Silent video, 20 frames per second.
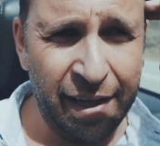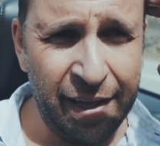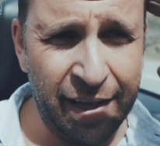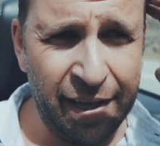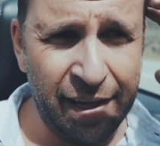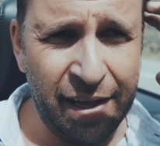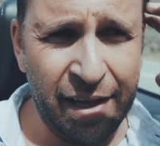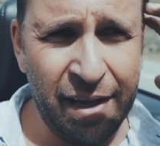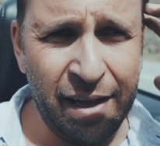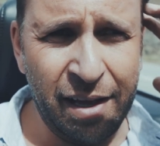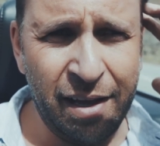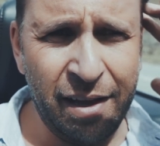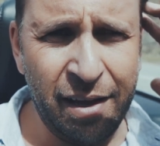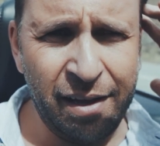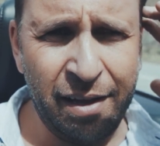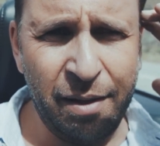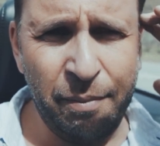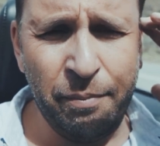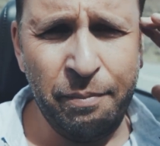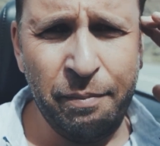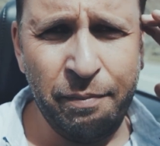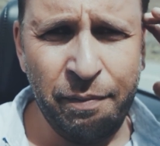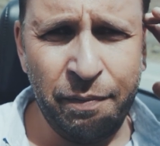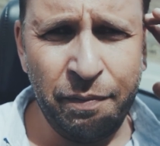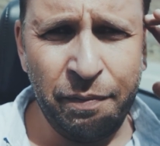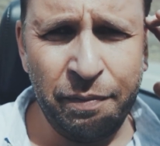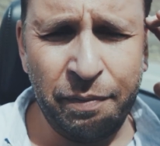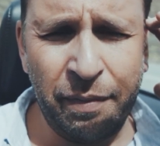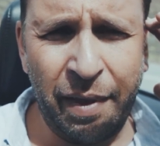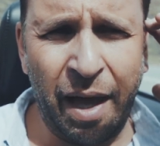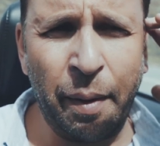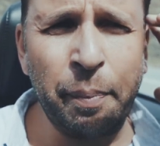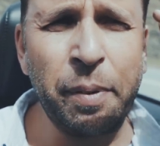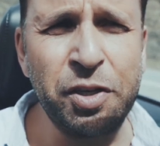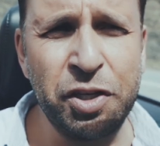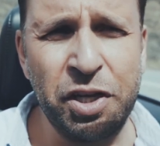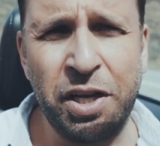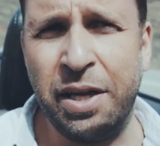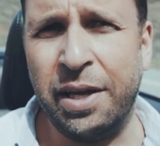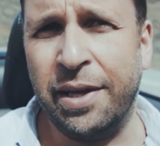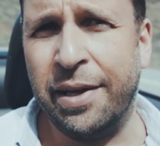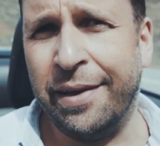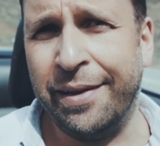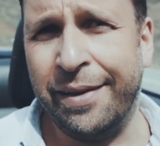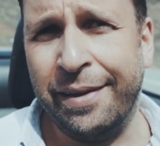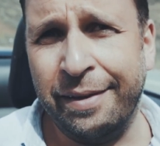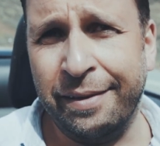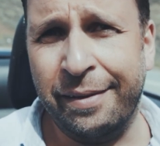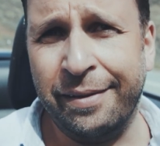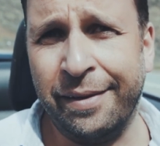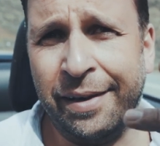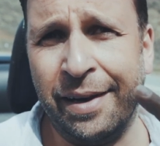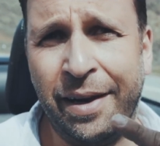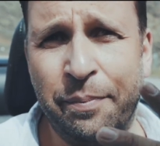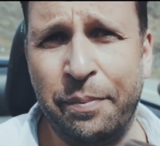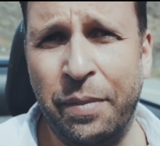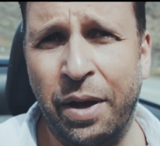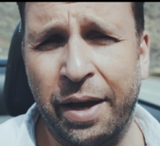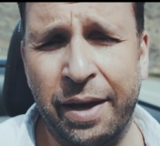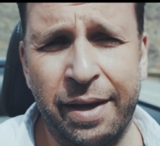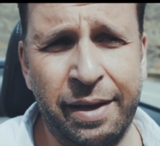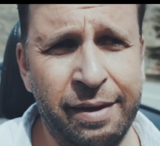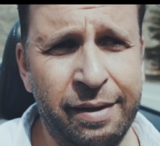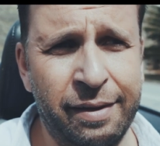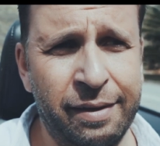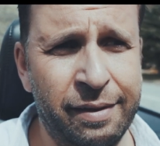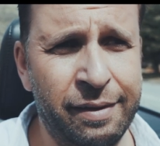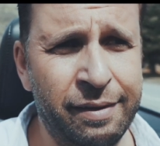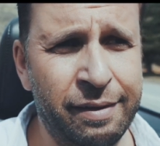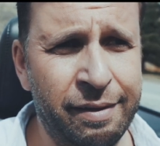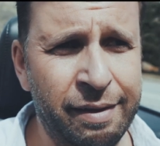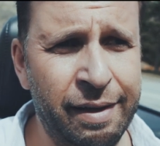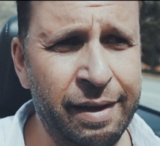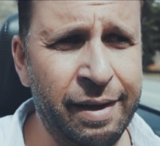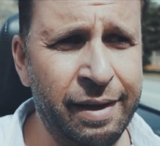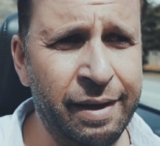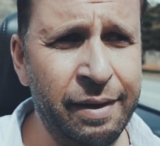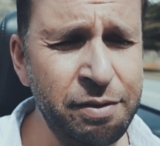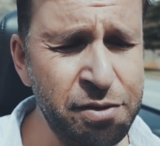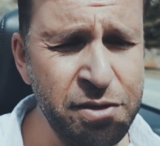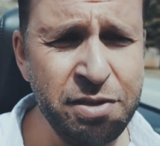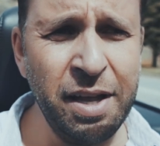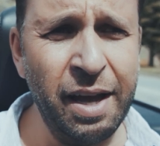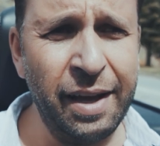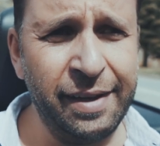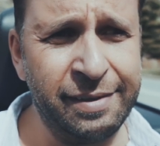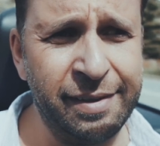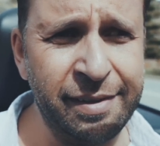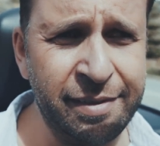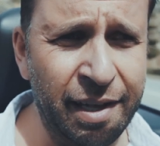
um, Apogee mic, uh, which is nice.